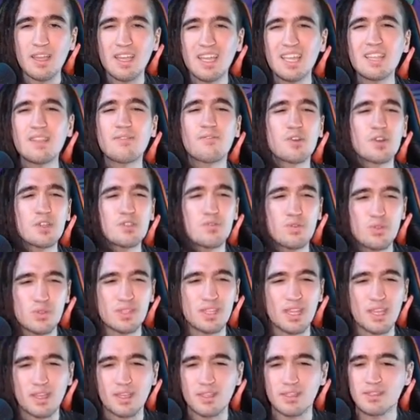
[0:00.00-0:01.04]
in the first few
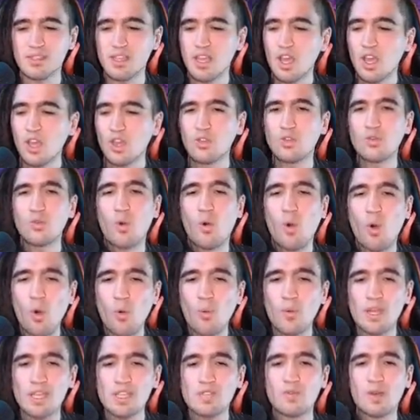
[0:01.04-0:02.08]
seconds, you
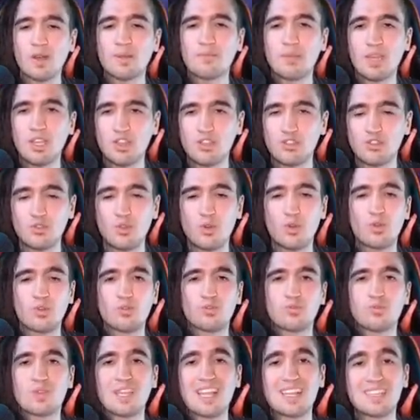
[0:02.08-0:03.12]
always want to make sure
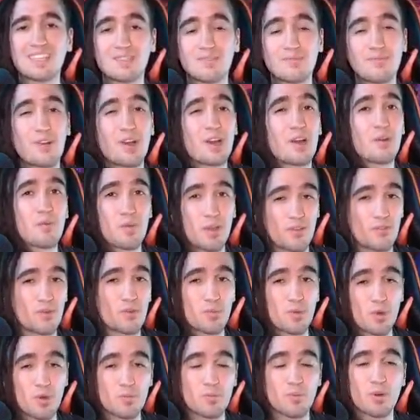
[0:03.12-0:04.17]
to get as far away
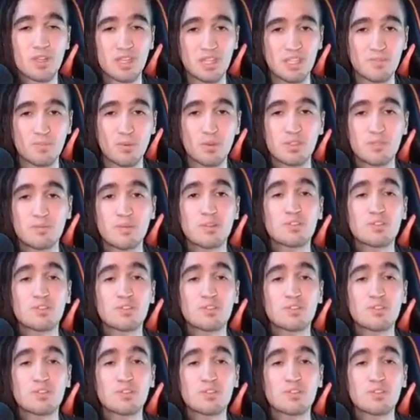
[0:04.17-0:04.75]
from your opponent as possible